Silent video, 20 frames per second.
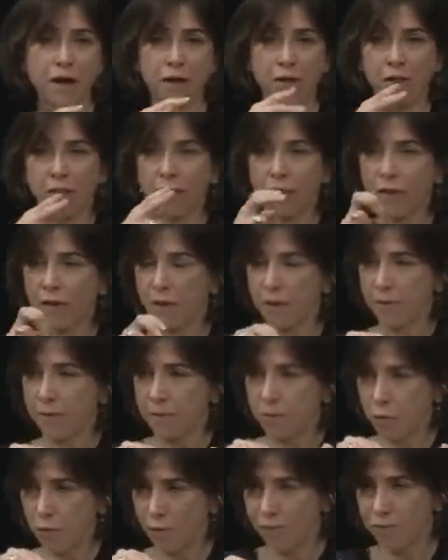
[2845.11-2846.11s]
the daily
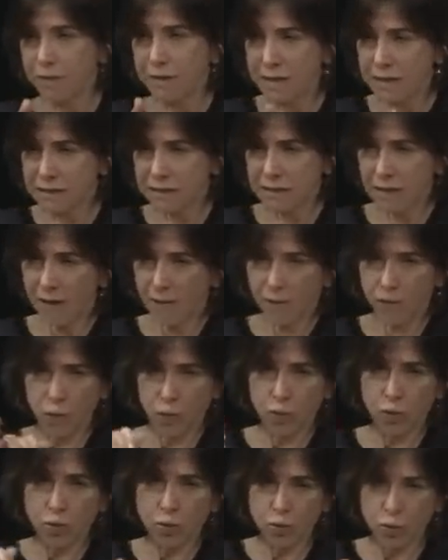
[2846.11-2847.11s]
drive
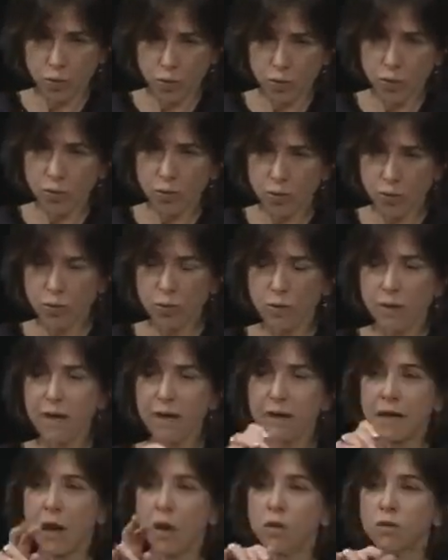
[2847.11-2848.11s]
behind the movement itself.
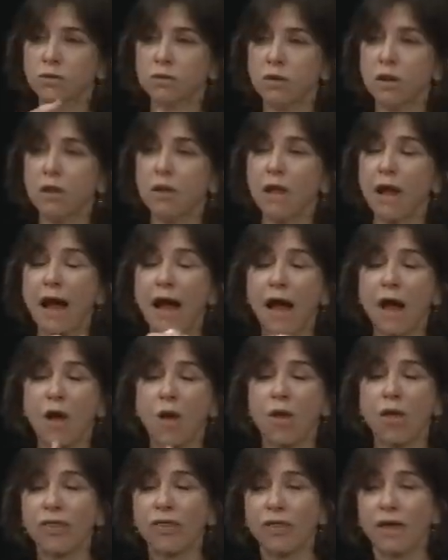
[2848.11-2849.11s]
That is true.
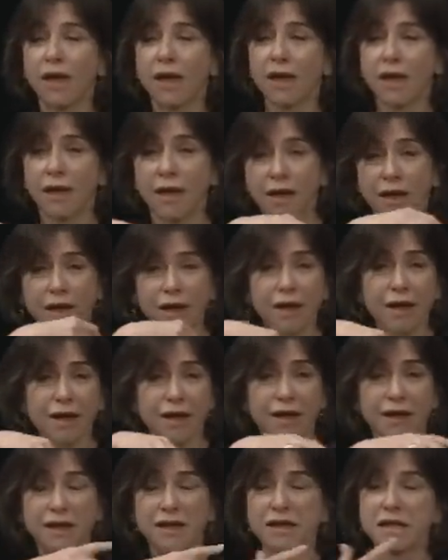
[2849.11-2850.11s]
And
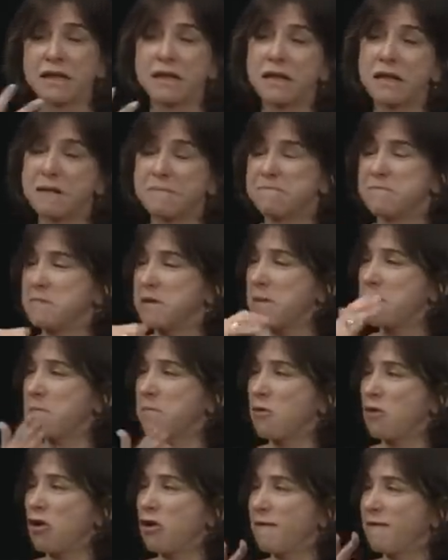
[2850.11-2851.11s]
how they
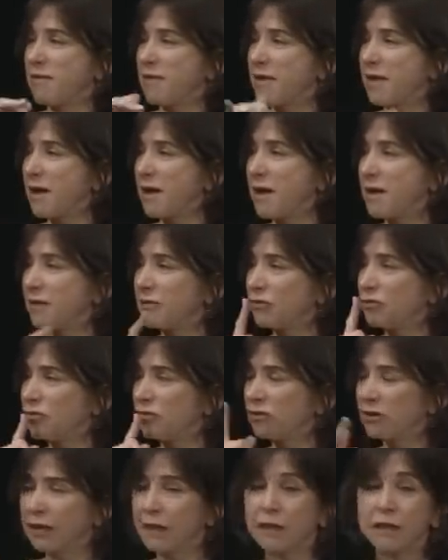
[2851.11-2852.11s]
operated on a daily
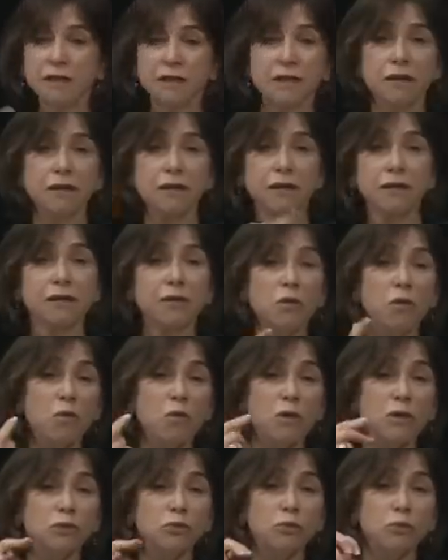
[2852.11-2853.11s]
basis, I wasn't really part of
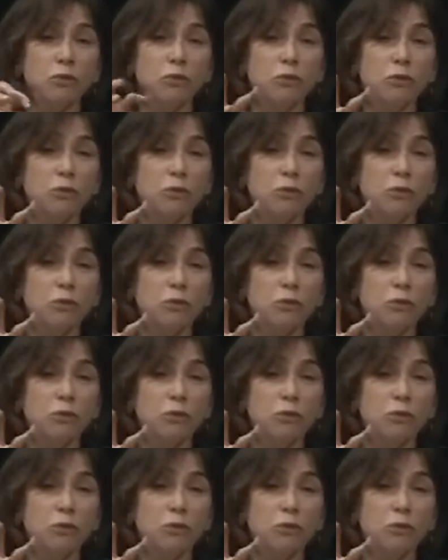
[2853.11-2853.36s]
that.